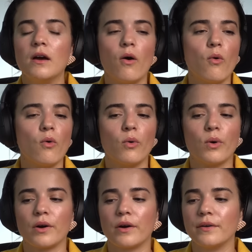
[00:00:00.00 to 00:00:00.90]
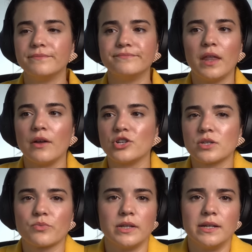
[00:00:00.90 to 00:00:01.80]
or they
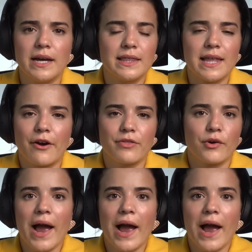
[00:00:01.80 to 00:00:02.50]
just really like their